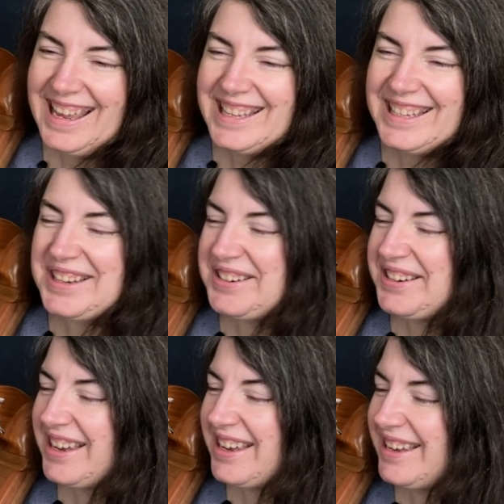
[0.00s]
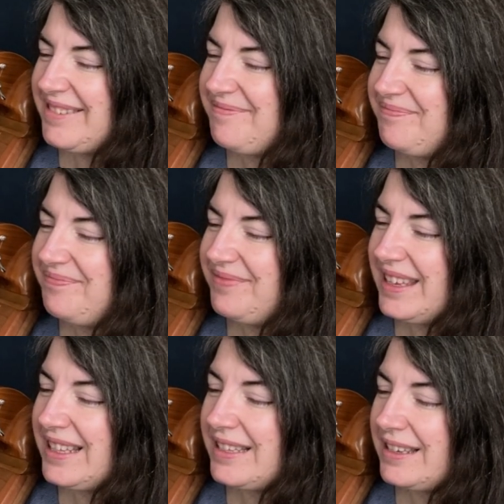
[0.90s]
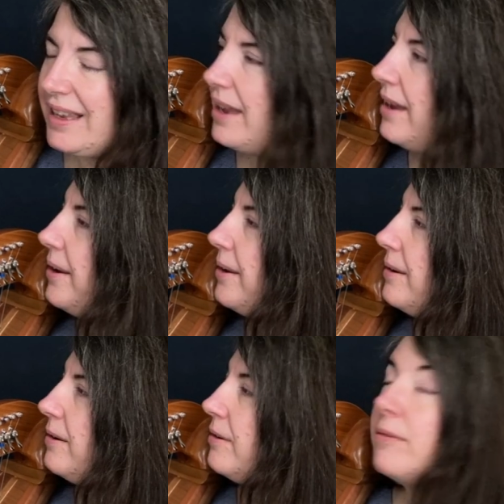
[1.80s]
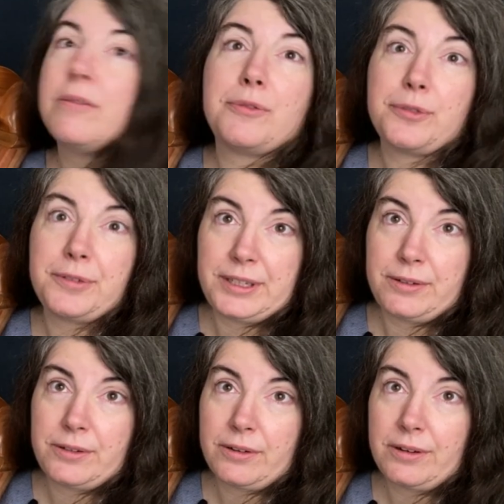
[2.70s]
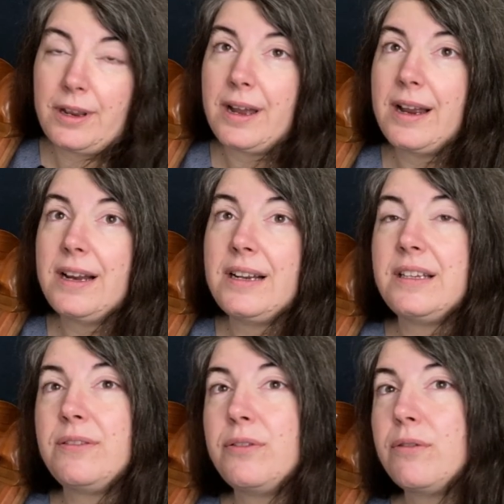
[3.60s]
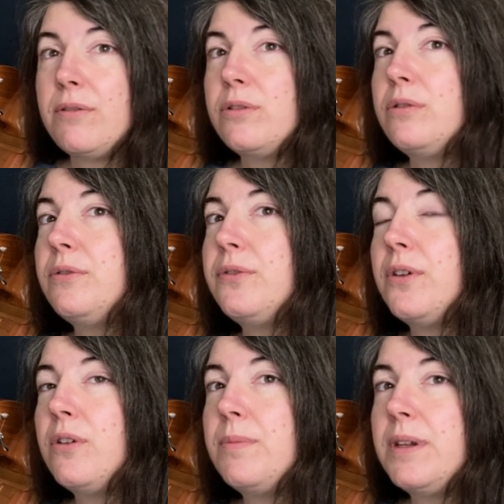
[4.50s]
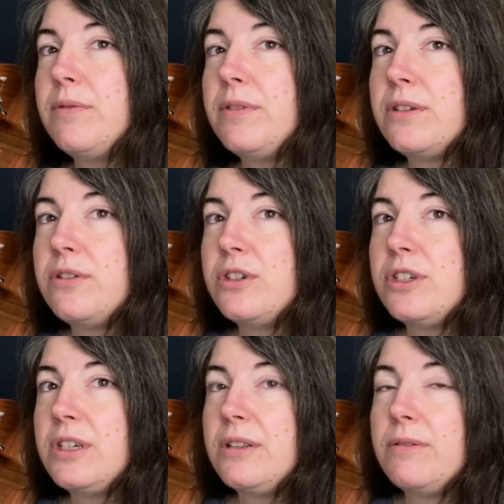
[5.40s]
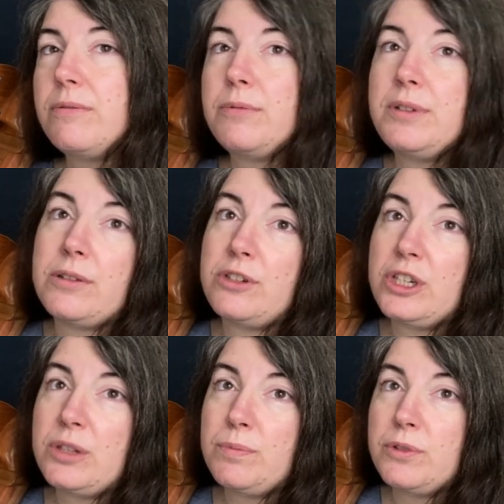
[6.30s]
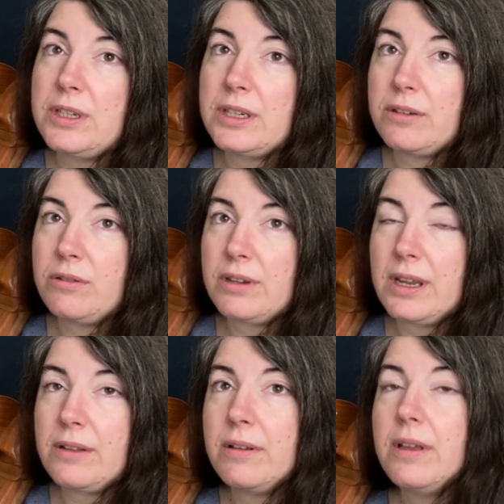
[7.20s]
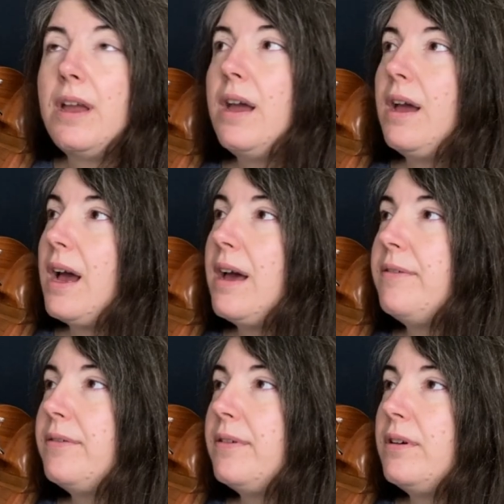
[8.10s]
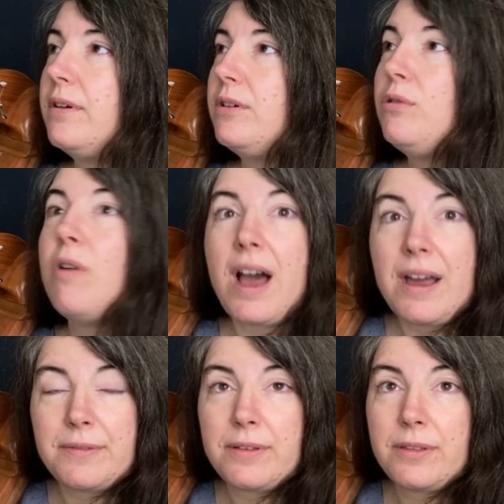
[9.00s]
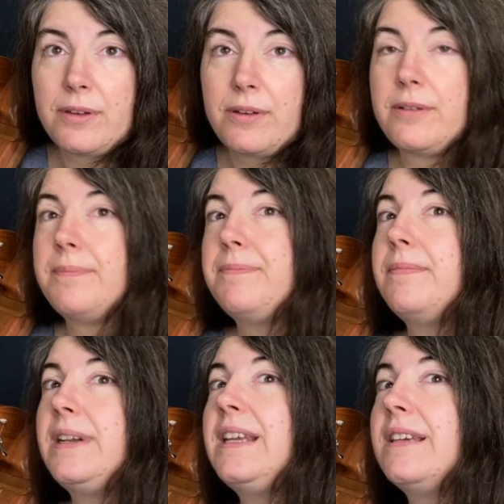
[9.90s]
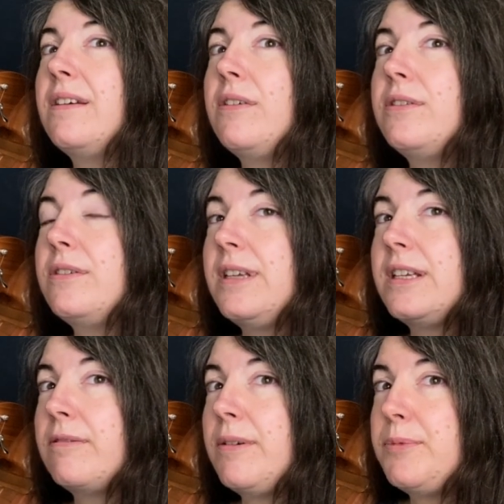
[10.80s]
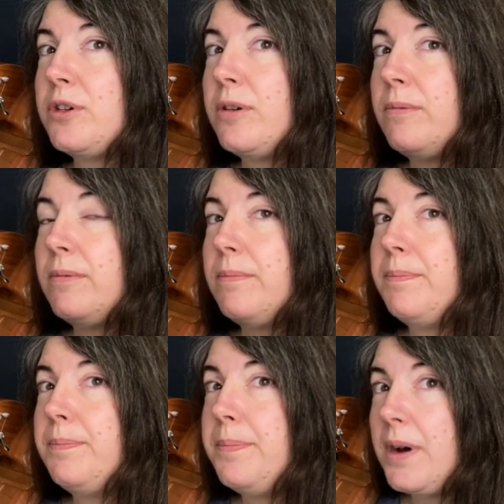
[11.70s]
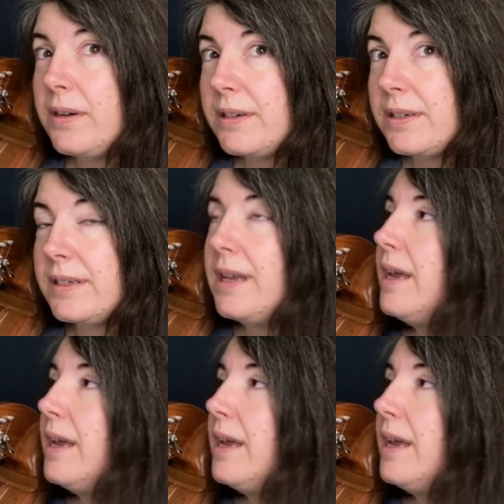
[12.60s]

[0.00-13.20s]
So um, it's a free tutorial. If you want to follow me with a sheet with a sheet music, you can have uh, you have the um, link on the description box.